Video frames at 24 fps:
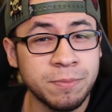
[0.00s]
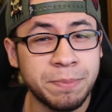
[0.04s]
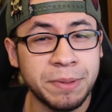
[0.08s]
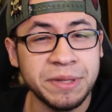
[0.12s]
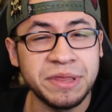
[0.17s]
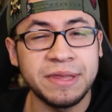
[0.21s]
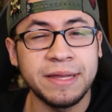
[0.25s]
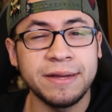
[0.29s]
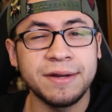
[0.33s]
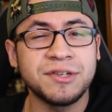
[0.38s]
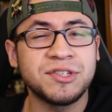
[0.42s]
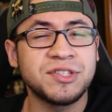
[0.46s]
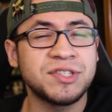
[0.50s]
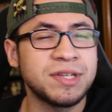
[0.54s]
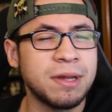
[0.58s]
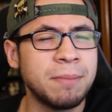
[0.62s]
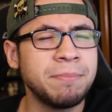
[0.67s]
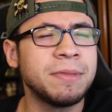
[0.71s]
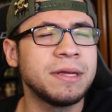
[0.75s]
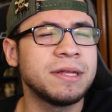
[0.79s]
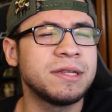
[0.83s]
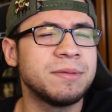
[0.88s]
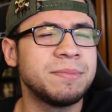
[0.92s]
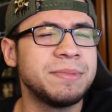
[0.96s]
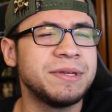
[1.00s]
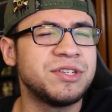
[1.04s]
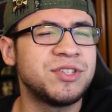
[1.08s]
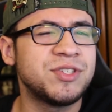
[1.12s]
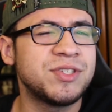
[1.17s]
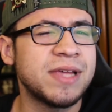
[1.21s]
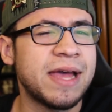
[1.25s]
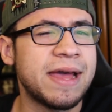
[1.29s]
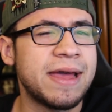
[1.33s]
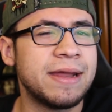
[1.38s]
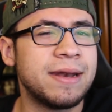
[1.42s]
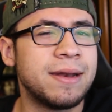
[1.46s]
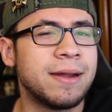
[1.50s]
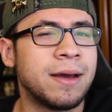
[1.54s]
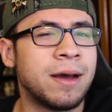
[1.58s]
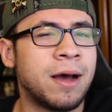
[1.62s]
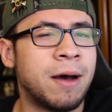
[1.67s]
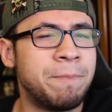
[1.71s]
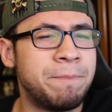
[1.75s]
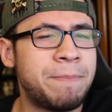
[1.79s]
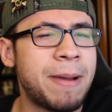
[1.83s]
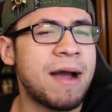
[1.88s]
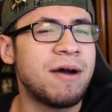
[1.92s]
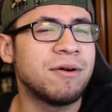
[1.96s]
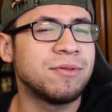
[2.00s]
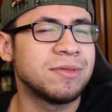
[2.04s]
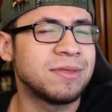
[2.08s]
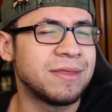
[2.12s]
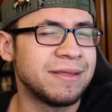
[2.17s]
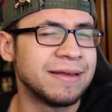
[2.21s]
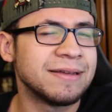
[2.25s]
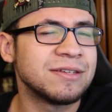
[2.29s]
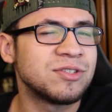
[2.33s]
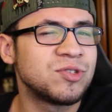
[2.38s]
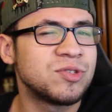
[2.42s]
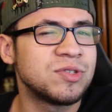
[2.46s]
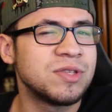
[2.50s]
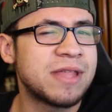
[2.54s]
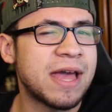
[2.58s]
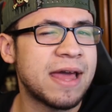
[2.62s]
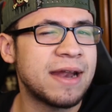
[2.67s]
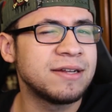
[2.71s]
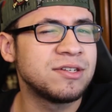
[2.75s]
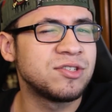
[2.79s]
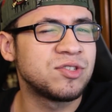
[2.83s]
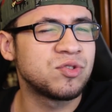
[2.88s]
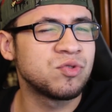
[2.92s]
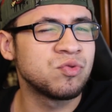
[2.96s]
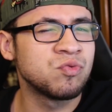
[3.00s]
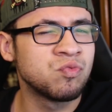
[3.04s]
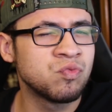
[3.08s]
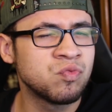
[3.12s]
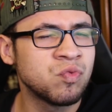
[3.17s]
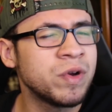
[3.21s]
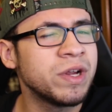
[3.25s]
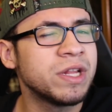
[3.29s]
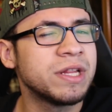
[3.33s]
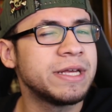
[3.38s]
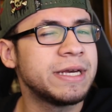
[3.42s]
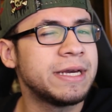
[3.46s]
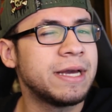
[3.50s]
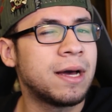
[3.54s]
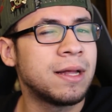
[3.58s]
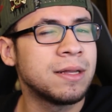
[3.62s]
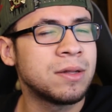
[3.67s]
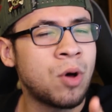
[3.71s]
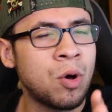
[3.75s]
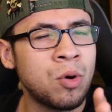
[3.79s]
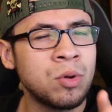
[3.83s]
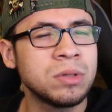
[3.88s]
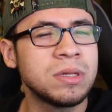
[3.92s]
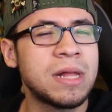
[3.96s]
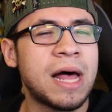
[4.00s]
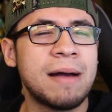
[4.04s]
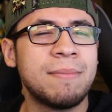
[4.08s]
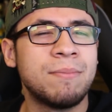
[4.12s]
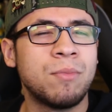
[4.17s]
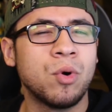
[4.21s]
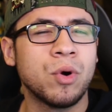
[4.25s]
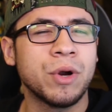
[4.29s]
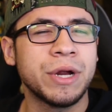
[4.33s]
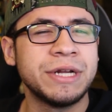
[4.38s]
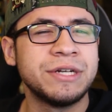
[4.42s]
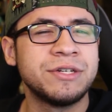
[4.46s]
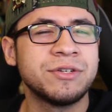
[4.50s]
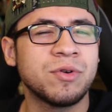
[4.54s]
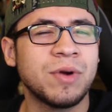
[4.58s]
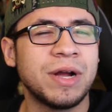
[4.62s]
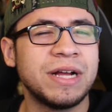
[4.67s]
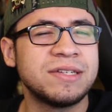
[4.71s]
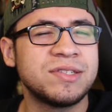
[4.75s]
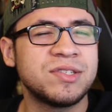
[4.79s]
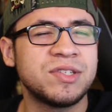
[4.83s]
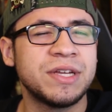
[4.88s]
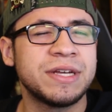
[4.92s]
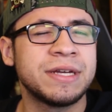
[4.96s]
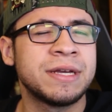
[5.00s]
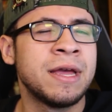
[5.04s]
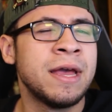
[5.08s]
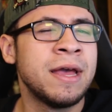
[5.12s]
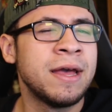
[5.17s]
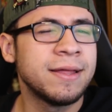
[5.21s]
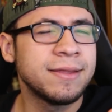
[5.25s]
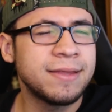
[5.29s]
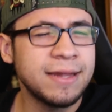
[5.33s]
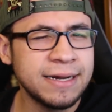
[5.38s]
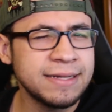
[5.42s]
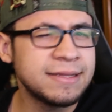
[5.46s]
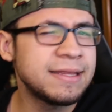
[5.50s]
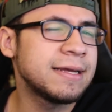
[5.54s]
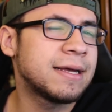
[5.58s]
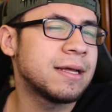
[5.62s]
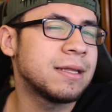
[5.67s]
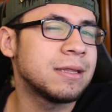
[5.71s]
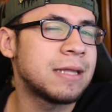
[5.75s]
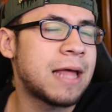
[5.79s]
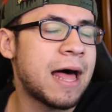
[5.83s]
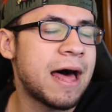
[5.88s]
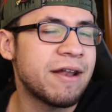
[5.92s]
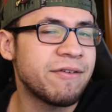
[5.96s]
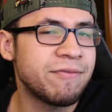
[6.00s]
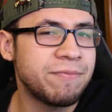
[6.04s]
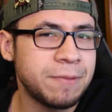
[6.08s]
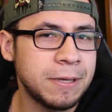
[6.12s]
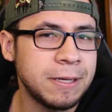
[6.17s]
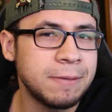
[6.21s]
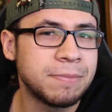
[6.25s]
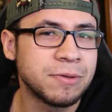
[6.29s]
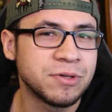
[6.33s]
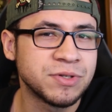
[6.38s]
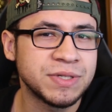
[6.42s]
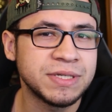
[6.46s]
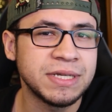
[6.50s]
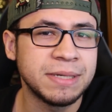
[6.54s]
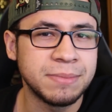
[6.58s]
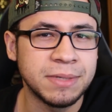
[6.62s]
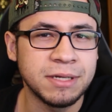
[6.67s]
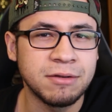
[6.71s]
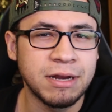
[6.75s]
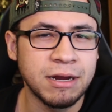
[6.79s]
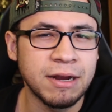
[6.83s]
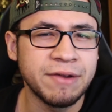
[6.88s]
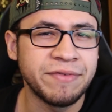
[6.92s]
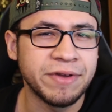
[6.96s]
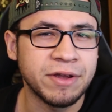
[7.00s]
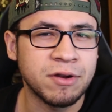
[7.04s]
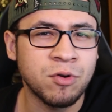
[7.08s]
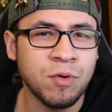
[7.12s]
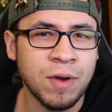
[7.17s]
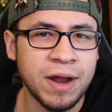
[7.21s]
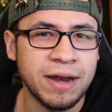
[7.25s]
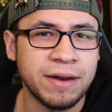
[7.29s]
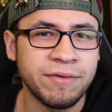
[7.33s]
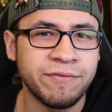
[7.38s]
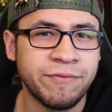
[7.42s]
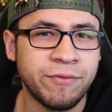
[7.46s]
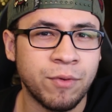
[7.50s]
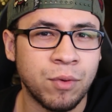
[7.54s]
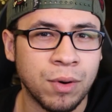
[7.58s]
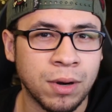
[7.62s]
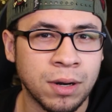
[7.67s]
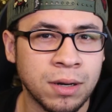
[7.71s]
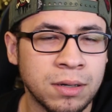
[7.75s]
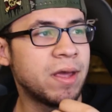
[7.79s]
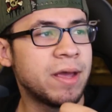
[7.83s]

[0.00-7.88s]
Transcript: but there's something to be said about this that is really a whole lot more interesting than I think a lot of people seem to give it credit for.